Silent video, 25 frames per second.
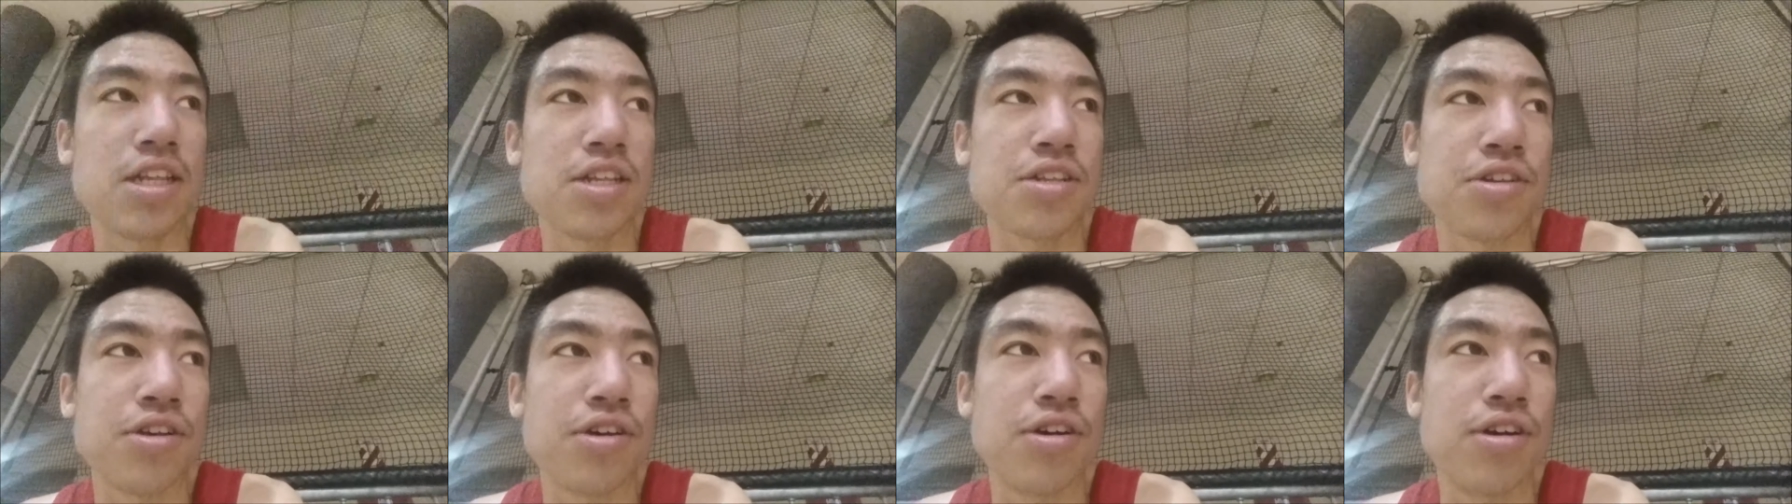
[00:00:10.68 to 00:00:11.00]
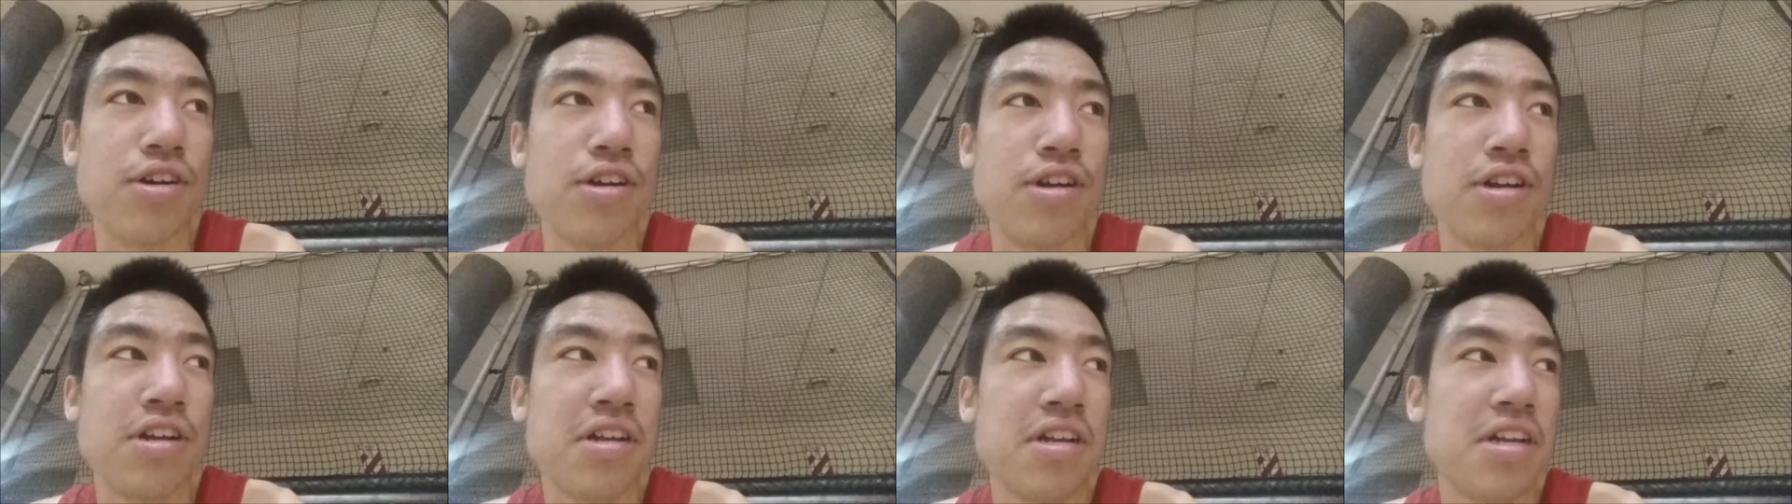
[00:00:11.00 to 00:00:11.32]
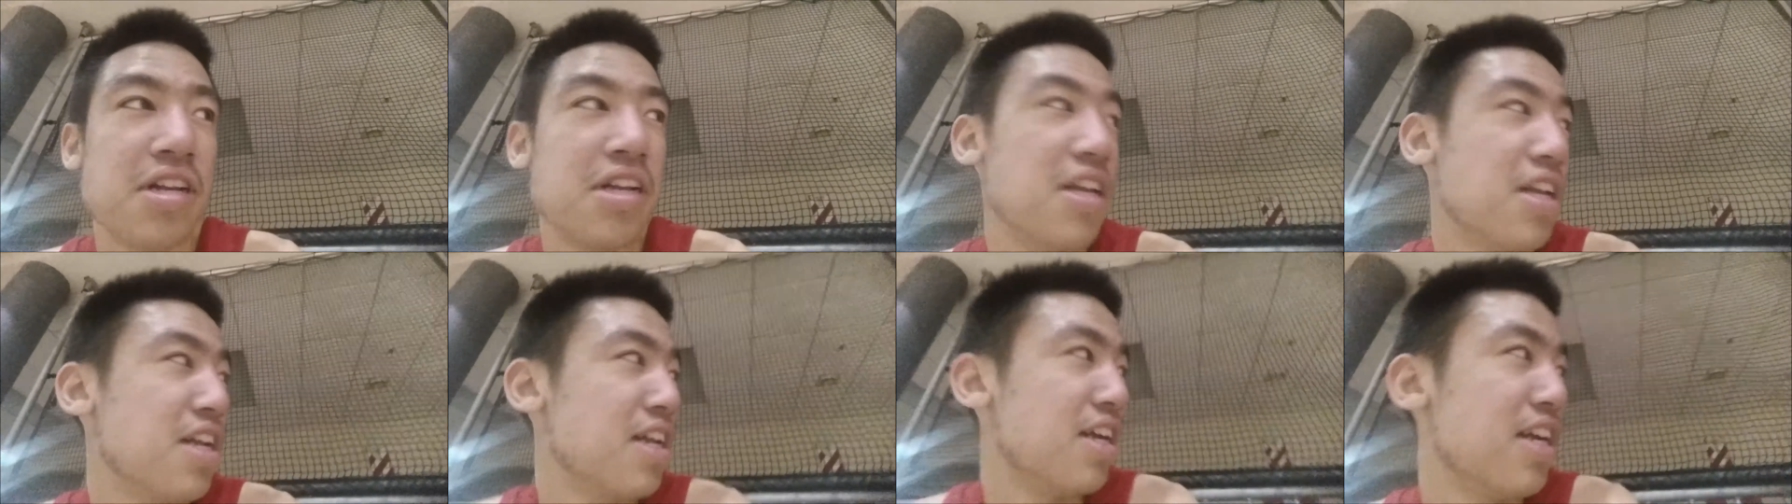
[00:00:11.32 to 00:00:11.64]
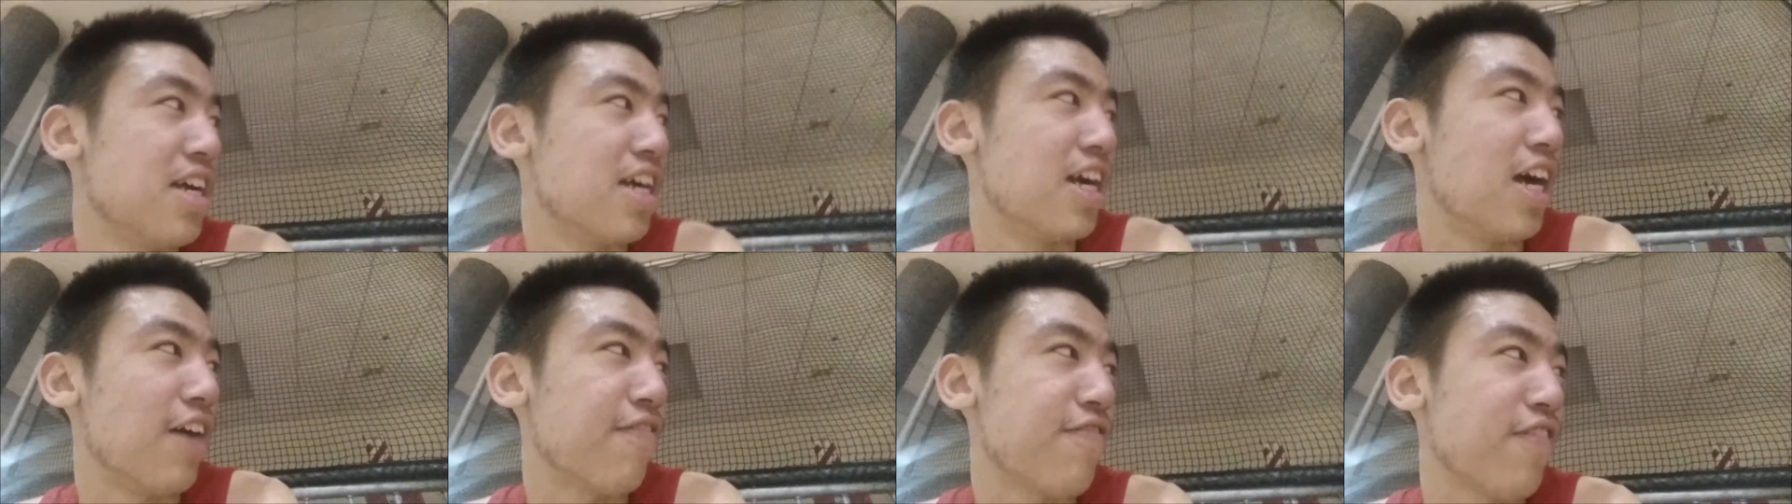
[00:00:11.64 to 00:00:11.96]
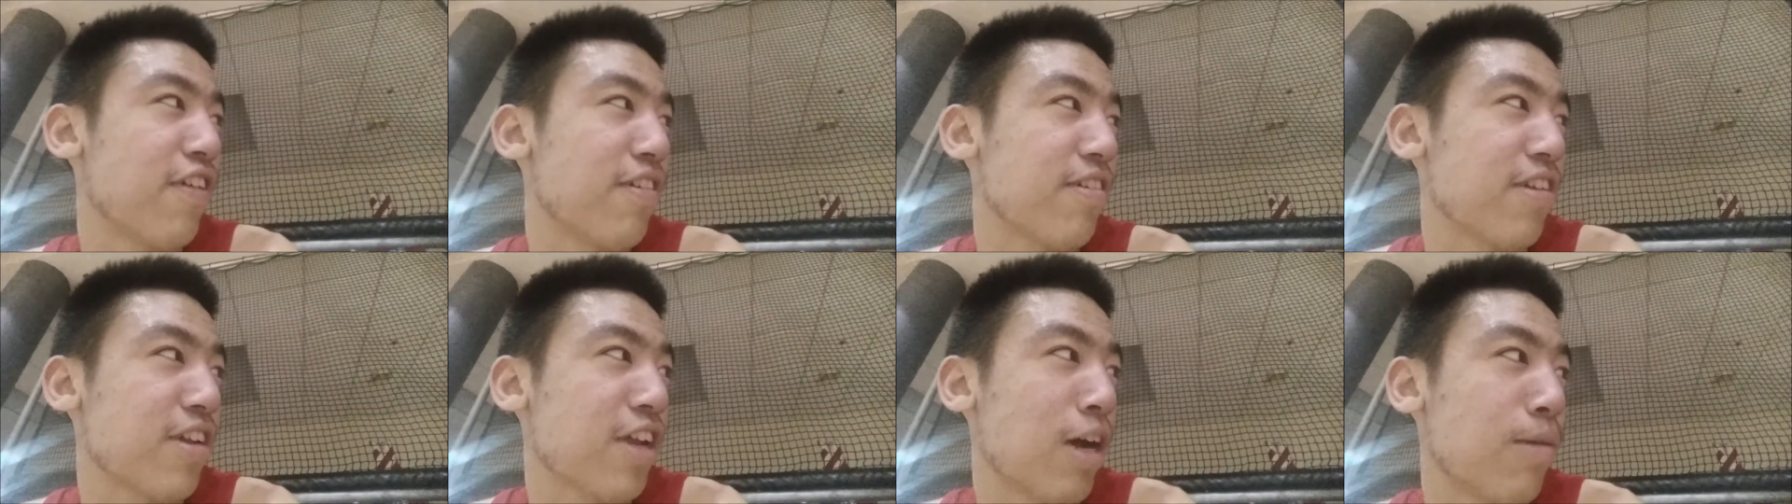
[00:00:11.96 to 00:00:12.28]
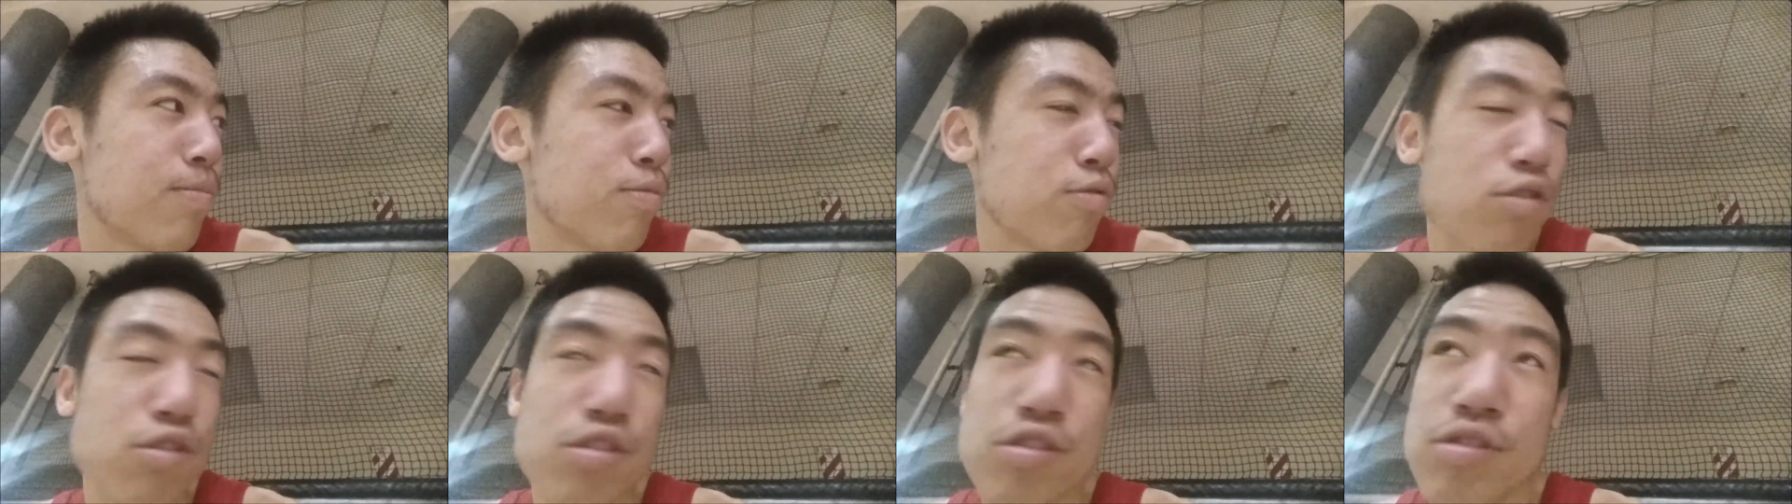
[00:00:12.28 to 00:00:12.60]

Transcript: So I've done a couple